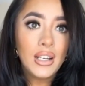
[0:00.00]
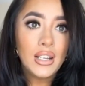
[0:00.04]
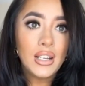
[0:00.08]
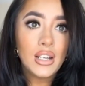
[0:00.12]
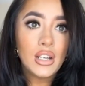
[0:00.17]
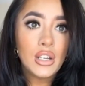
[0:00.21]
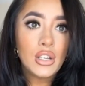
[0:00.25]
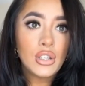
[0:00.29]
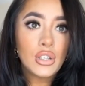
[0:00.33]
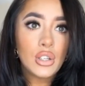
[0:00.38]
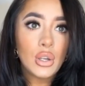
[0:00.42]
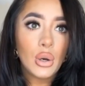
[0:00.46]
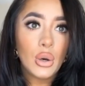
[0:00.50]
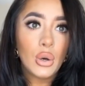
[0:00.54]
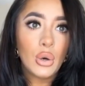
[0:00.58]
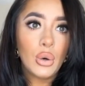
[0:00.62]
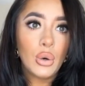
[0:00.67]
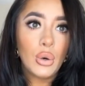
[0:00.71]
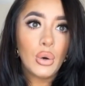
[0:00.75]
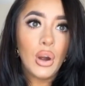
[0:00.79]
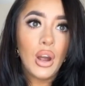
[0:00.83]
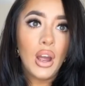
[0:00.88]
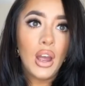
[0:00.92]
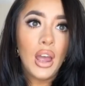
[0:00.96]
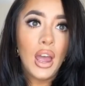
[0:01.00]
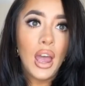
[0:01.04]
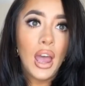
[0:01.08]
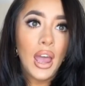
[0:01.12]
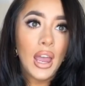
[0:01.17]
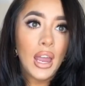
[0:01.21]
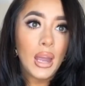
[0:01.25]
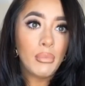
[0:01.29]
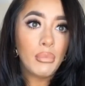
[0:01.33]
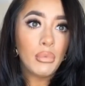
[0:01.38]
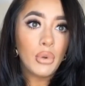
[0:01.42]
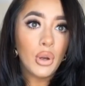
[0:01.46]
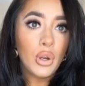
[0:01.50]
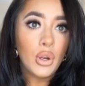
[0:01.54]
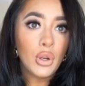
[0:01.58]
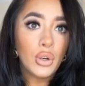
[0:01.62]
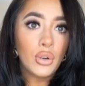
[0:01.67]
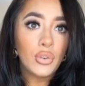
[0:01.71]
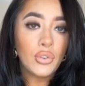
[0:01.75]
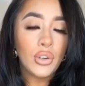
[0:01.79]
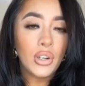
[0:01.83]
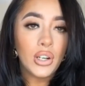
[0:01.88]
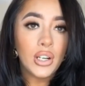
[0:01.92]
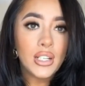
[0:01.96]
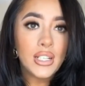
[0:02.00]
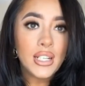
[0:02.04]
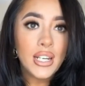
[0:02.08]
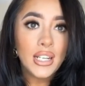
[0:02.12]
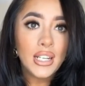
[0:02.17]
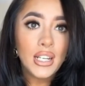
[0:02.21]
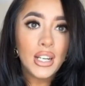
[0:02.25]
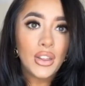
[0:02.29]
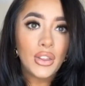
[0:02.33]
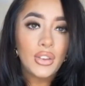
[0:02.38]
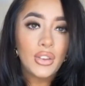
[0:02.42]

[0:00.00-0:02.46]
So I am now going over at 3:10.